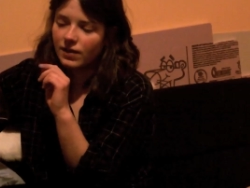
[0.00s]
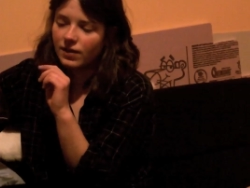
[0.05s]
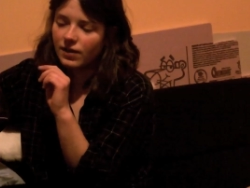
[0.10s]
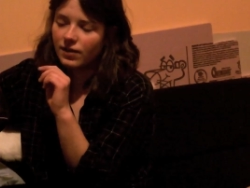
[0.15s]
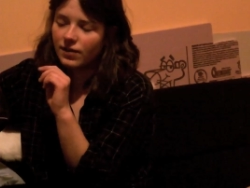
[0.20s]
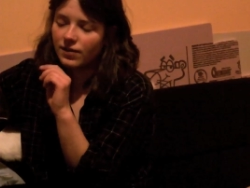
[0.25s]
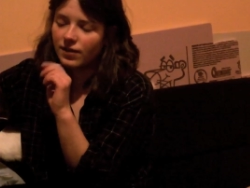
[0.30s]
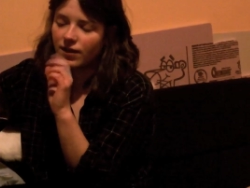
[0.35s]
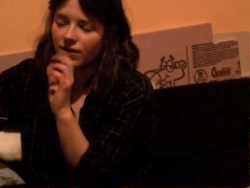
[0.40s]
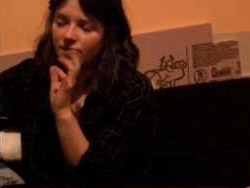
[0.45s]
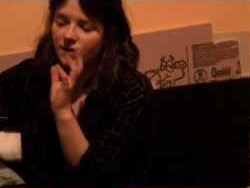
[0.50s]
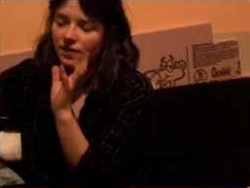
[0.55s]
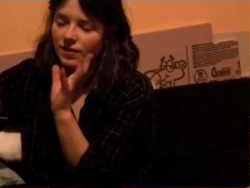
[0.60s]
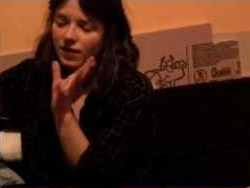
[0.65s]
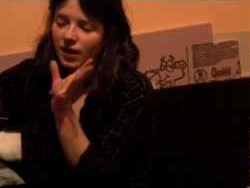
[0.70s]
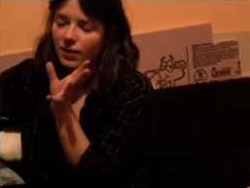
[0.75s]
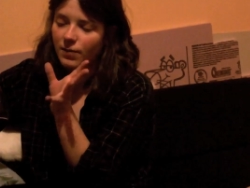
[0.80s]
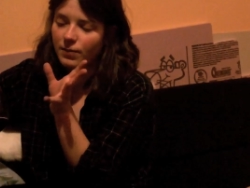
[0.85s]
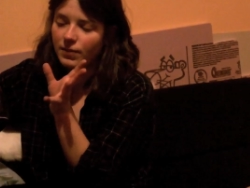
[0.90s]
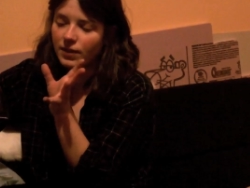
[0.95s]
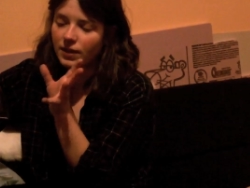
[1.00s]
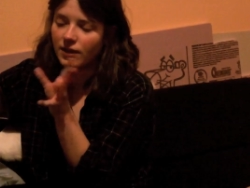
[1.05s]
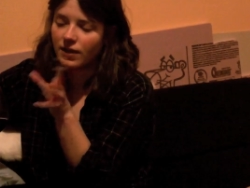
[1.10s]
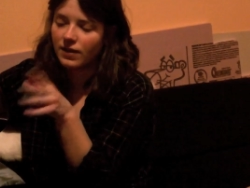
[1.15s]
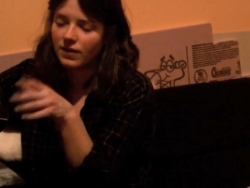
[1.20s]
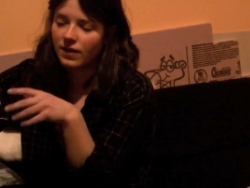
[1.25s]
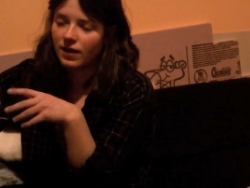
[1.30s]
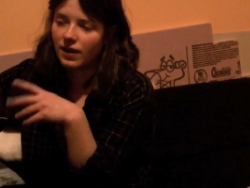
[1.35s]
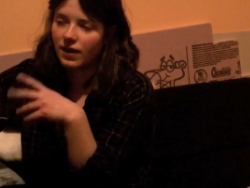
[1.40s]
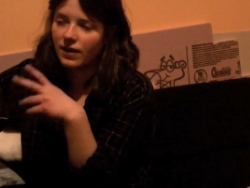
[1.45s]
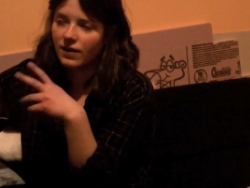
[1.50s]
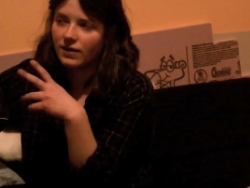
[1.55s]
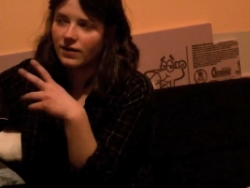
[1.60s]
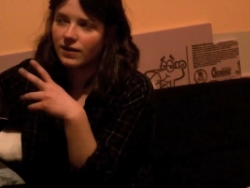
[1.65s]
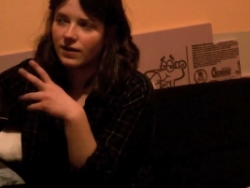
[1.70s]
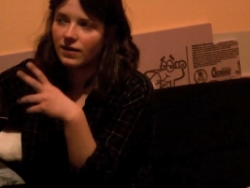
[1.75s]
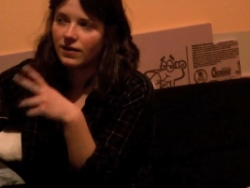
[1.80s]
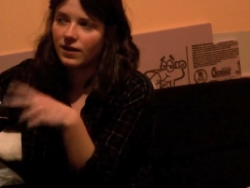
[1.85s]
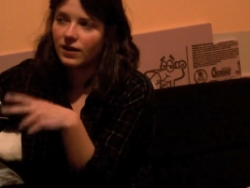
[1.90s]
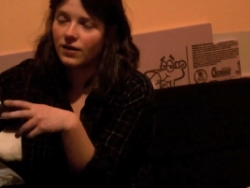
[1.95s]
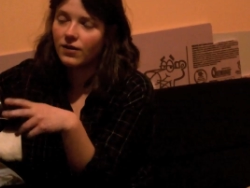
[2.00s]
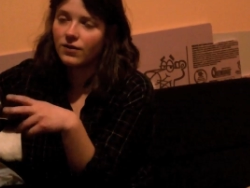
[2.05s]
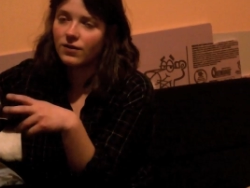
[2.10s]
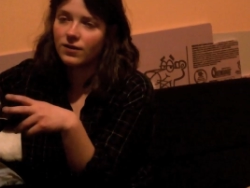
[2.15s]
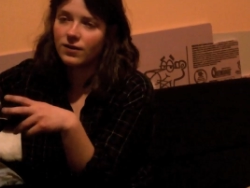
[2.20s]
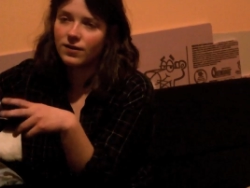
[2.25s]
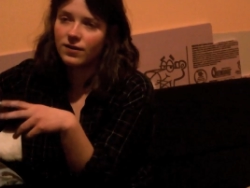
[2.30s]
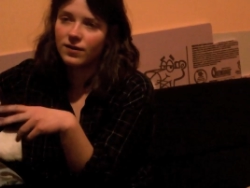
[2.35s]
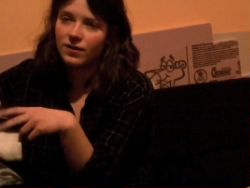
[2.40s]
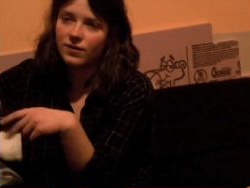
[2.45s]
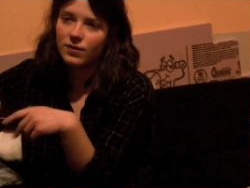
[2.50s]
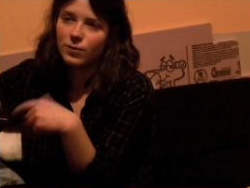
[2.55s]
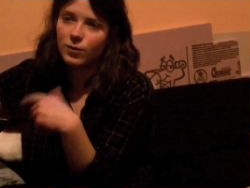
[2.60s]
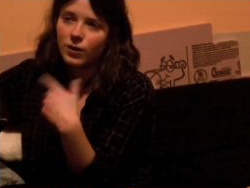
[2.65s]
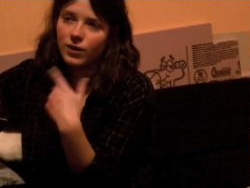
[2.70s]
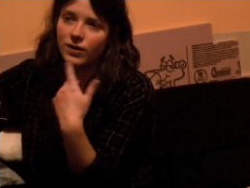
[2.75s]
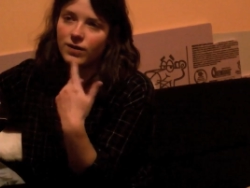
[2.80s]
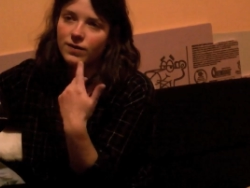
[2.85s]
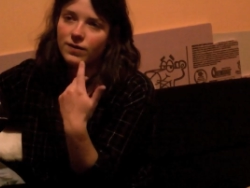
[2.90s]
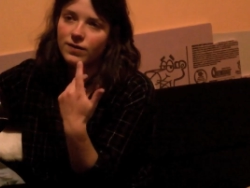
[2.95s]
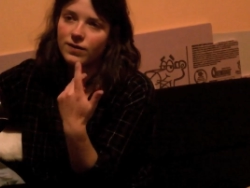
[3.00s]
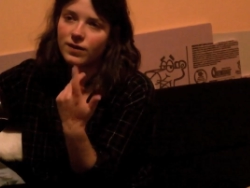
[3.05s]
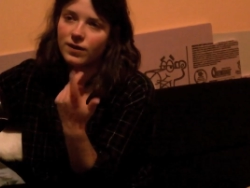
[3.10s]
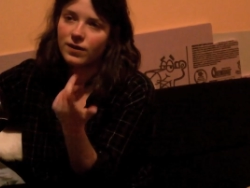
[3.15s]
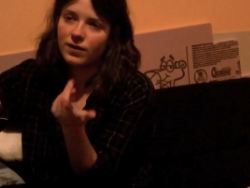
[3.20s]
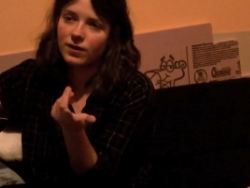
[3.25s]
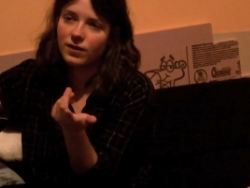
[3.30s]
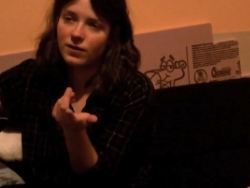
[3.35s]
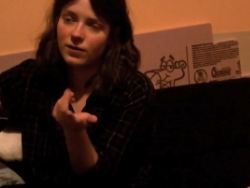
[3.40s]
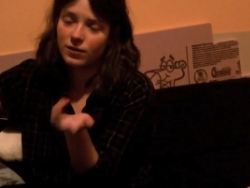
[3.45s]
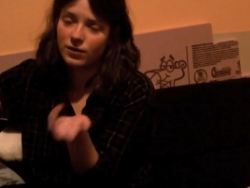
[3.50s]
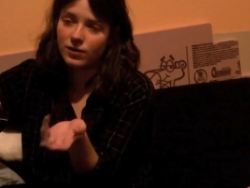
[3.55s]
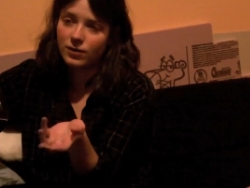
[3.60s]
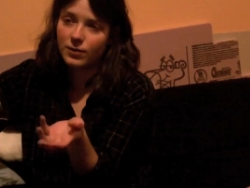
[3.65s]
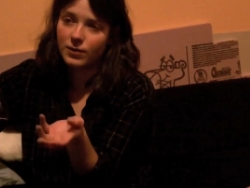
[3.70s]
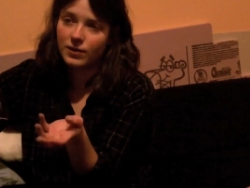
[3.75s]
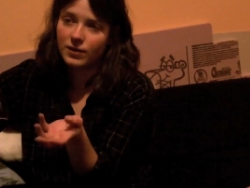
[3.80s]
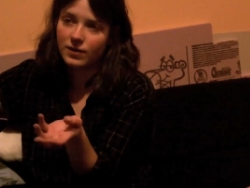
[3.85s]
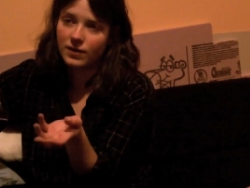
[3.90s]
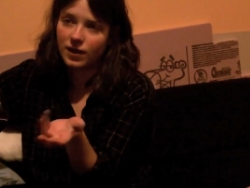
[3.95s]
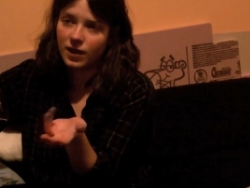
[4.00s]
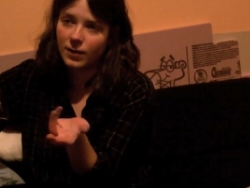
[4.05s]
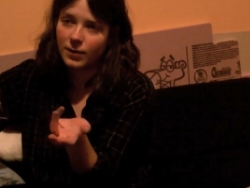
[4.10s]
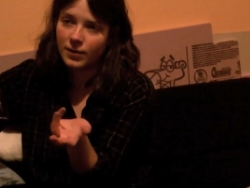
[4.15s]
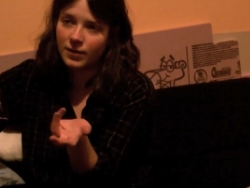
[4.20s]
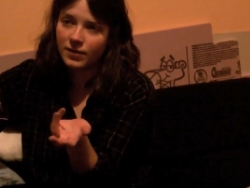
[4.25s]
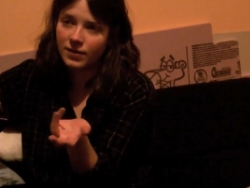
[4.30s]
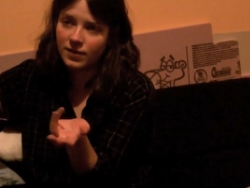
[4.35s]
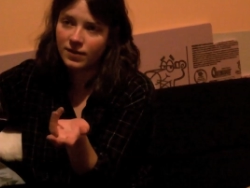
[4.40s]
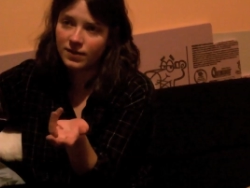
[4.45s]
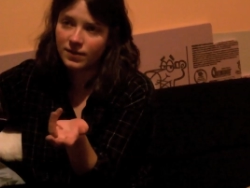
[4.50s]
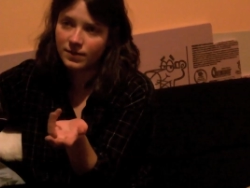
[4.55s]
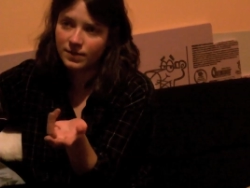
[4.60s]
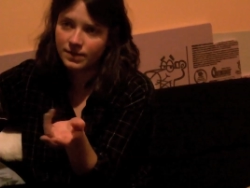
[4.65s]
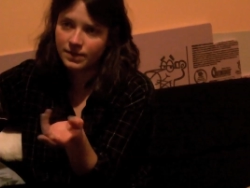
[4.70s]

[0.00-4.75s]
There's like this company that can take you to the sea swans and then turn them into diamonds,